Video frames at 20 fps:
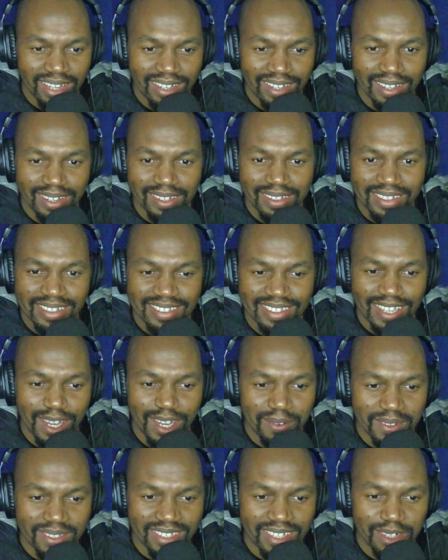And this guy
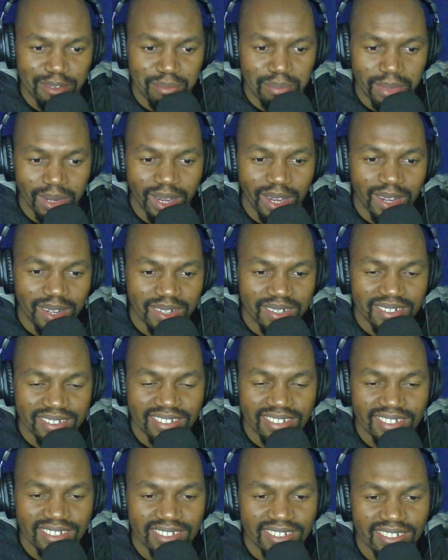was at a bar
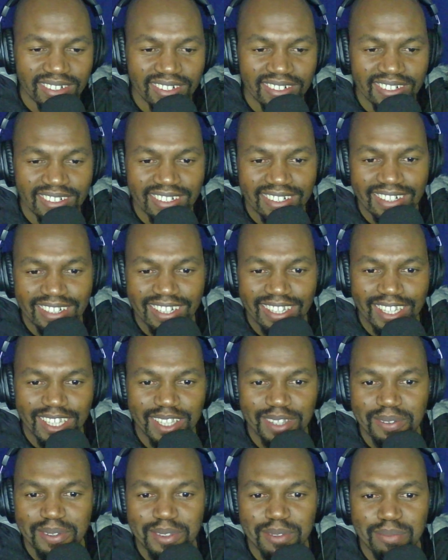
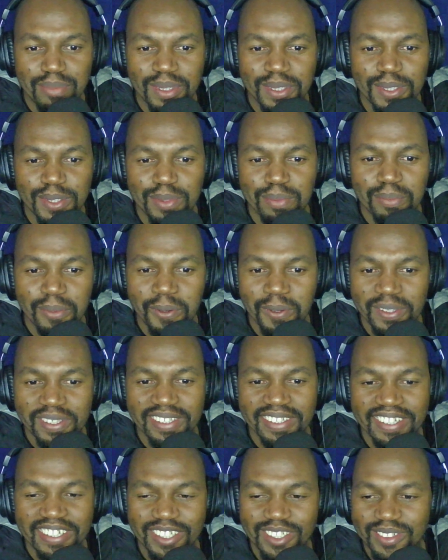he was busy
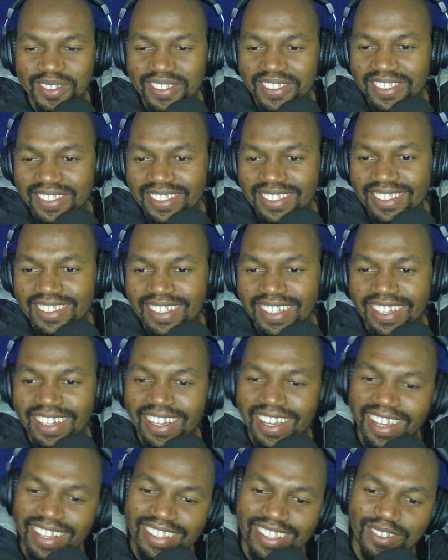smoking and drinking
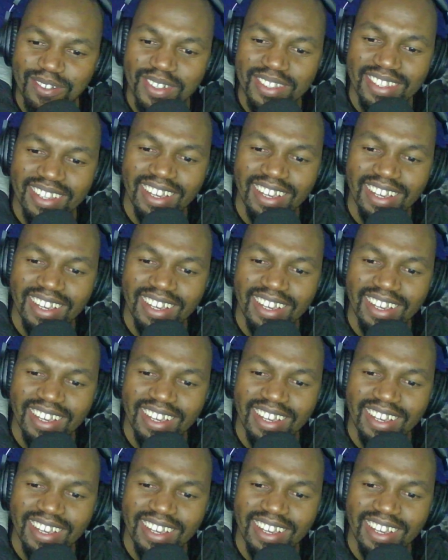and there was a